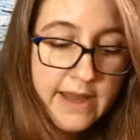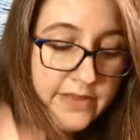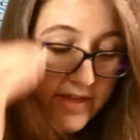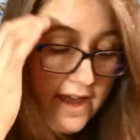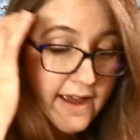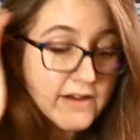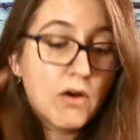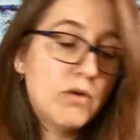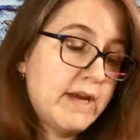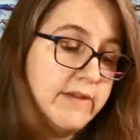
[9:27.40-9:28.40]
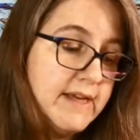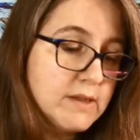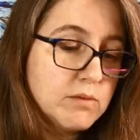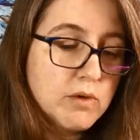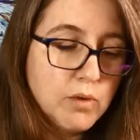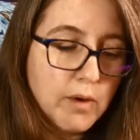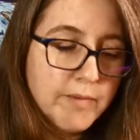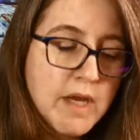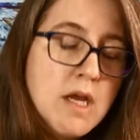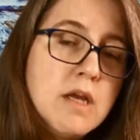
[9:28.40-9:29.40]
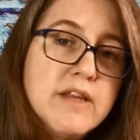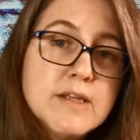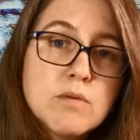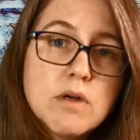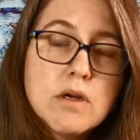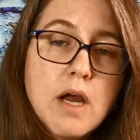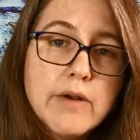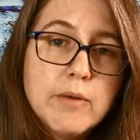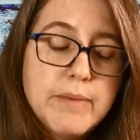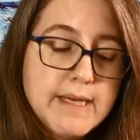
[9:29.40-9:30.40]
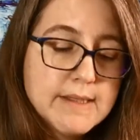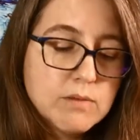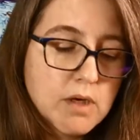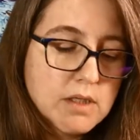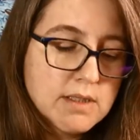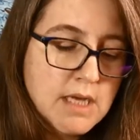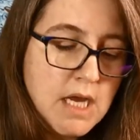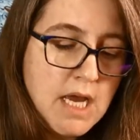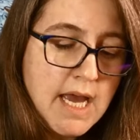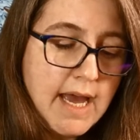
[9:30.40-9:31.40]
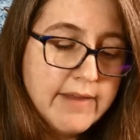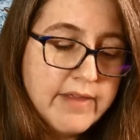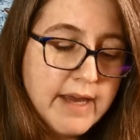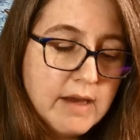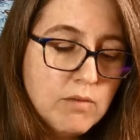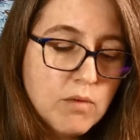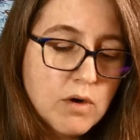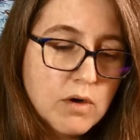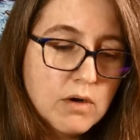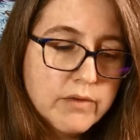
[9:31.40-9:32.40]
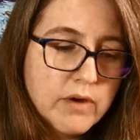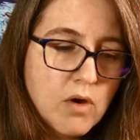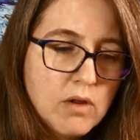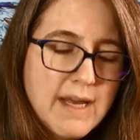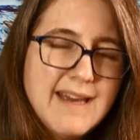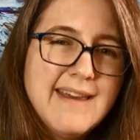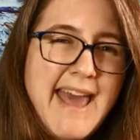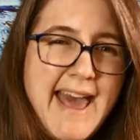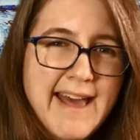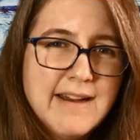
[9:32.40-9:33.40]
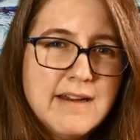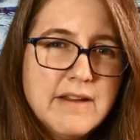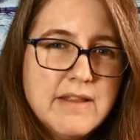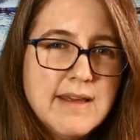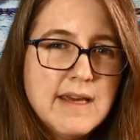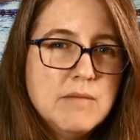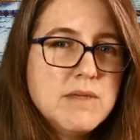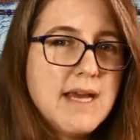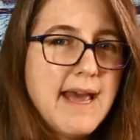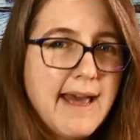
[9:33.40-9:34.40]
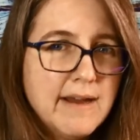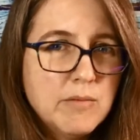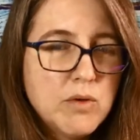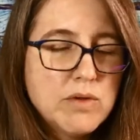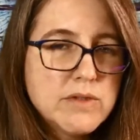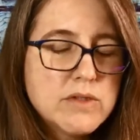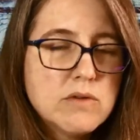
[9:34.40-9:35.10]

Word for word: And then, oh yeah, these were cool. These were 100 piece ones and they were, they're all like Canada themed animals.